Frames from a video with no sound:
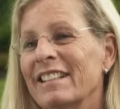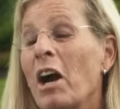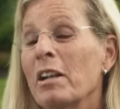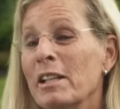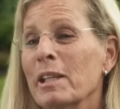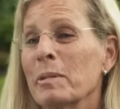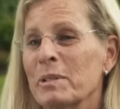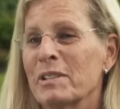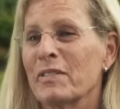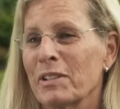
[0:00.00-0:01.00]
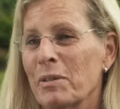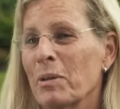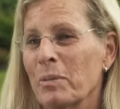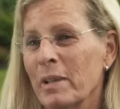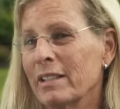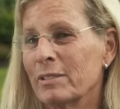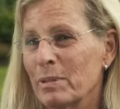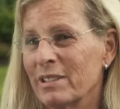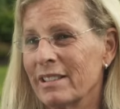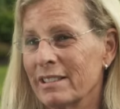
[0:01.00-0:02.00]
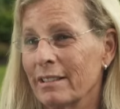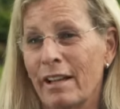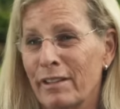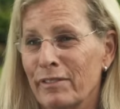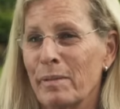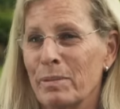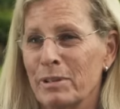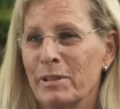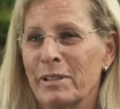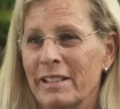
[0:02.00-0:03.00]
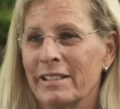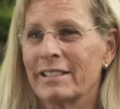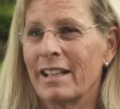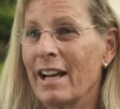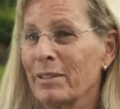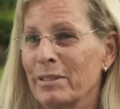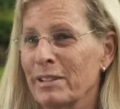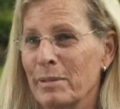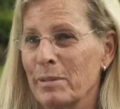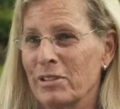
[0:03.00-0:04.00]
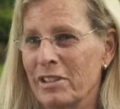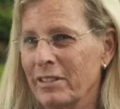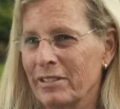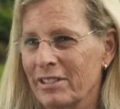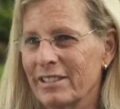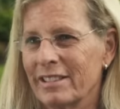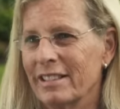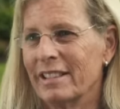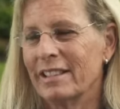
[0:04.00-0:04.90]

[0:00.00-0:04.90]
Gardening in the Pacific Northwest presents a lot of opportunities. I don't see them as challenges.